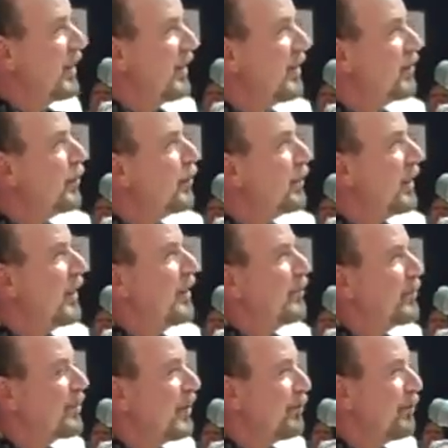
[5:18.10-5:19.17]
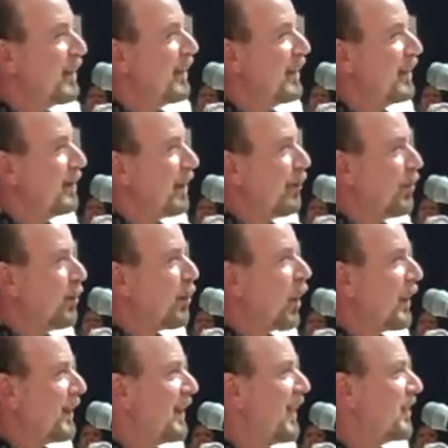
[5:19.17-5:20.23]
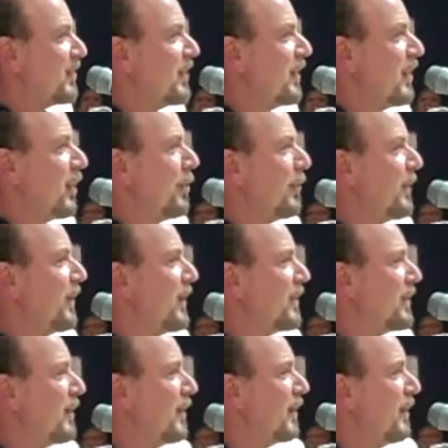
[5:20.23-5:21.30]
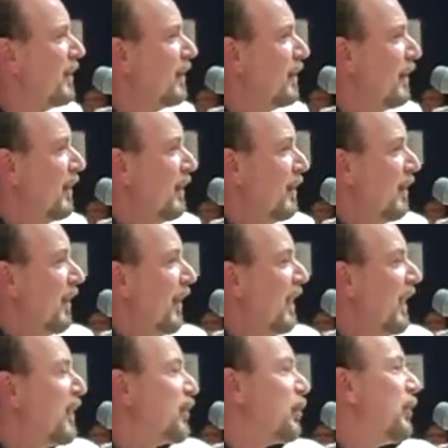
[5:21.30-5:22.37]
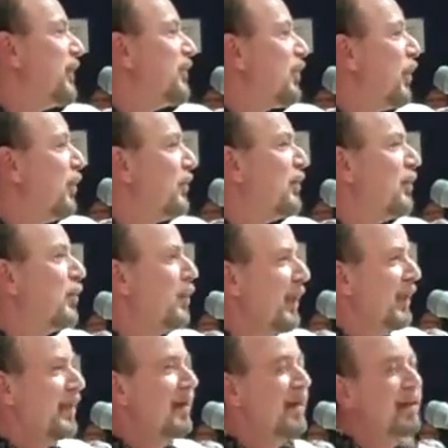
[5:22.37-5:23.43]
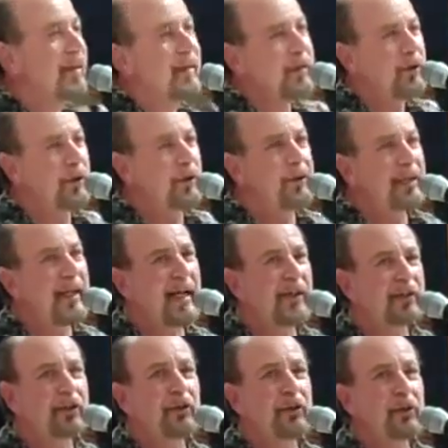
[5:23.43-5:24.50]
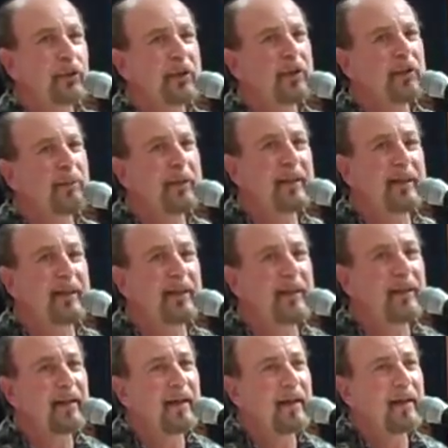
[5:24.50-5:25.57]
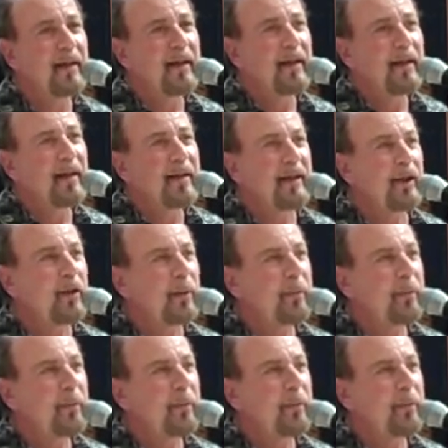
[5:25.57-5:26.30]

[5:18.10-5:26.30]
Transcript: studios, of the broadcasting companies. And as a result, when newscasters would speak their